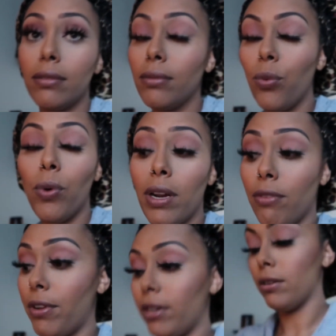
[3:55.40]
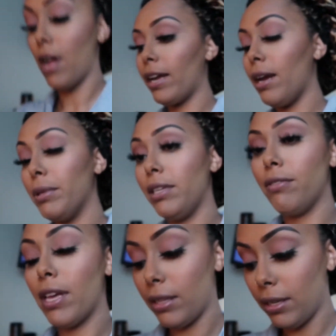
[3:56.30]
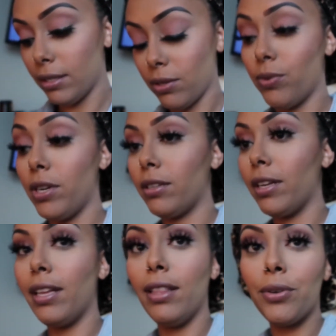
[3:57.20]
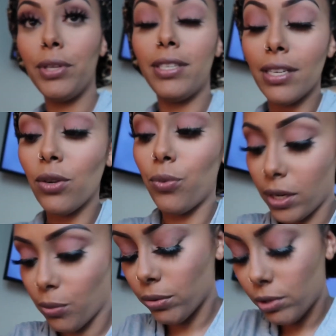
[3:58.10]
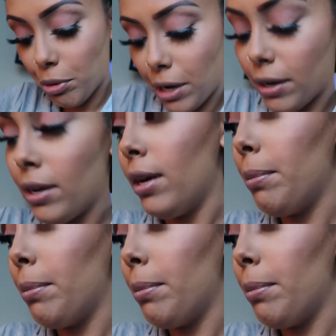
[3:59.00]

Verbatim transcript: What a fail. I can't believe that thing doesn't work. Like it literally doesn't work. It won't spray.